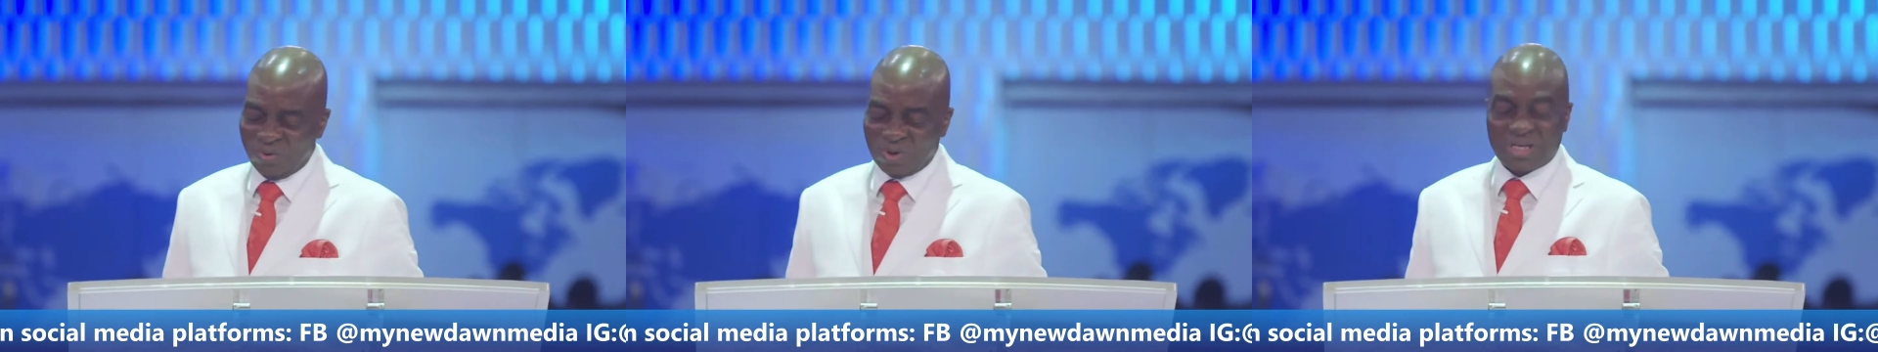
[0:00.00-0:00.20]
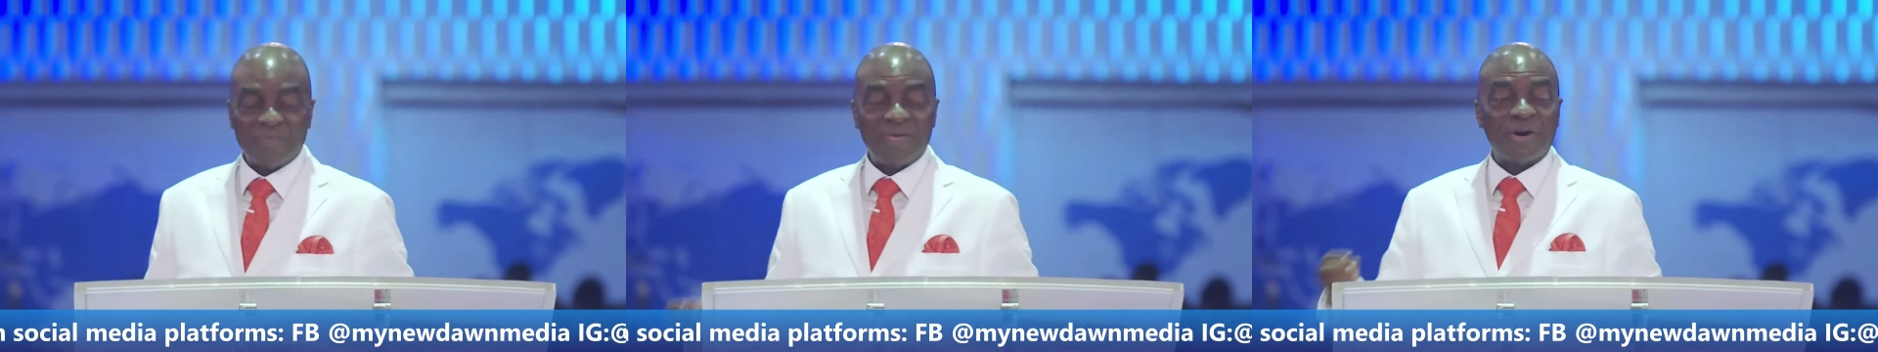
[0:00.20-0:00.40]

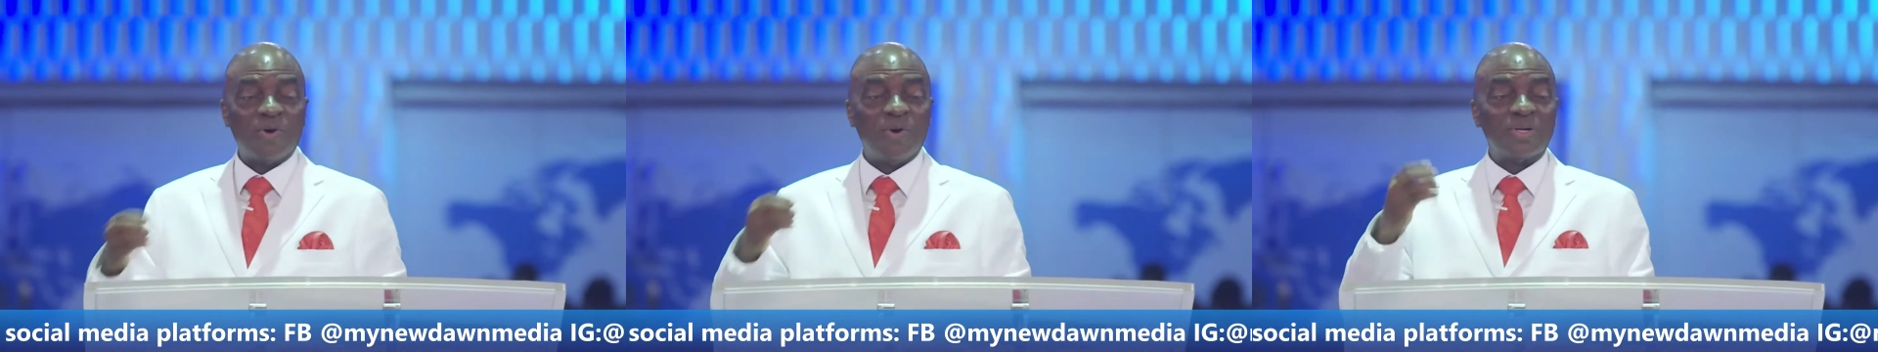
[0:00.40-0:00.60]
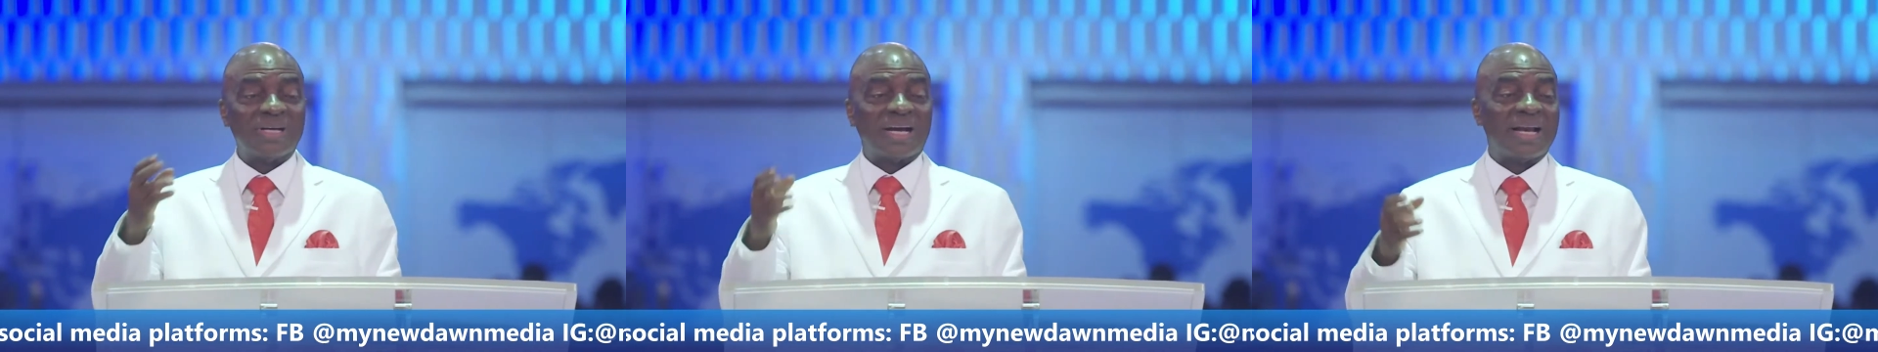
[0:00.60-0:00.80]
Whatever
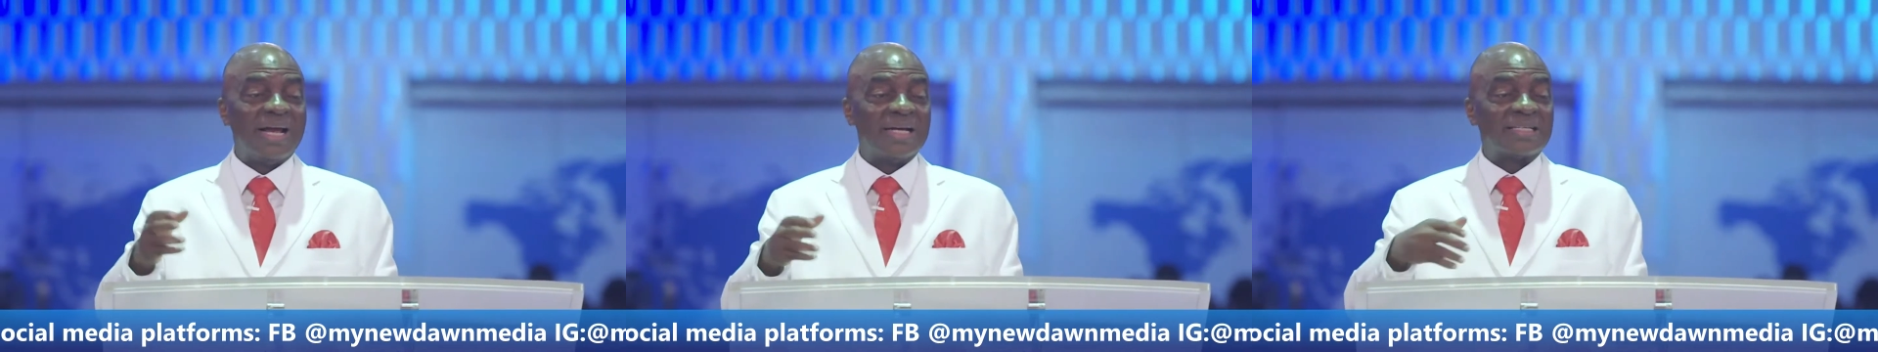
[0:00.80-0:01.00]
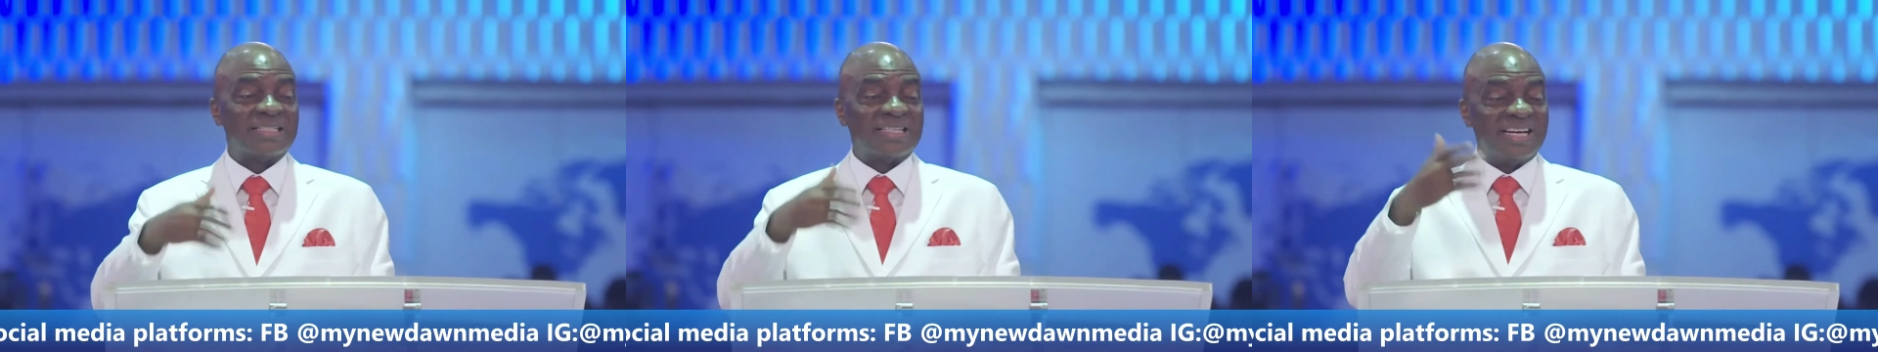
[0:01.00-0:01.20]
God
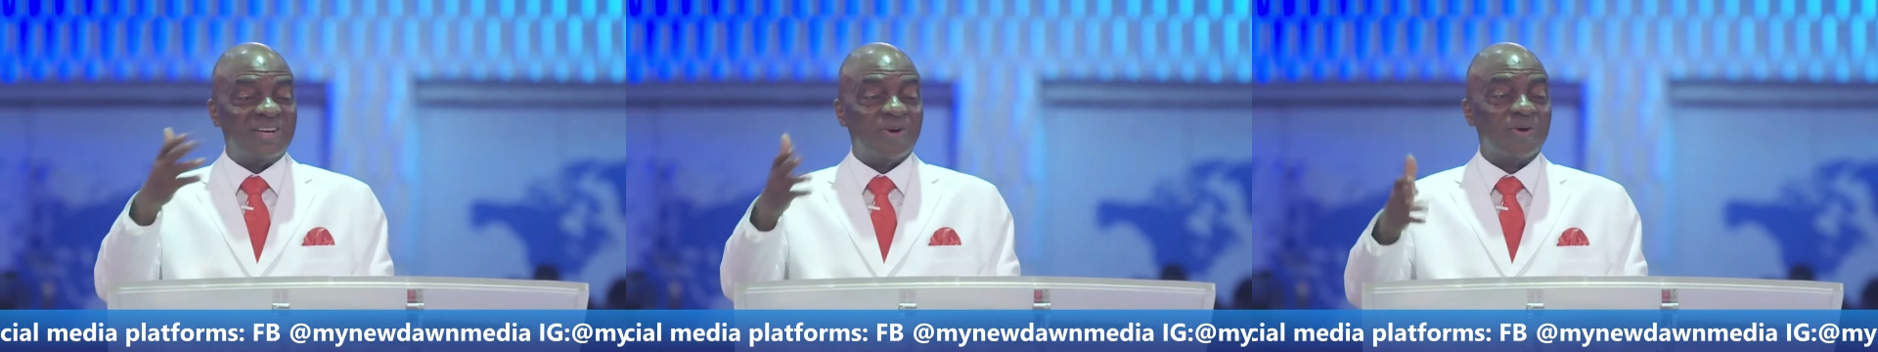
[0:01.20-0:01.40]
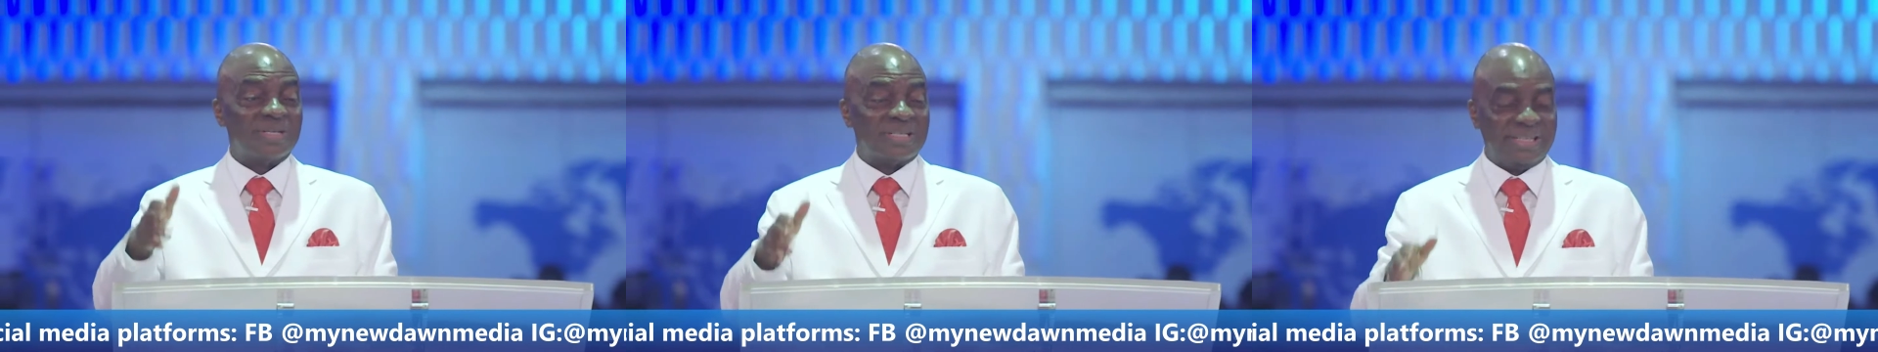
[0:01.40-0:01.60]
declares is
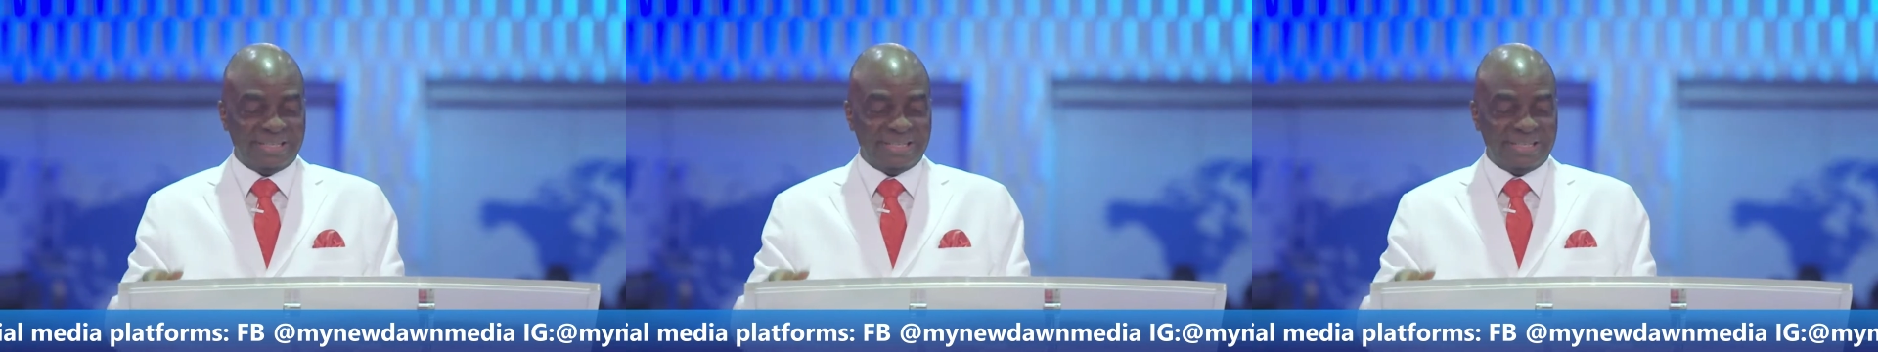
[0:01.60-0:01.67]
a done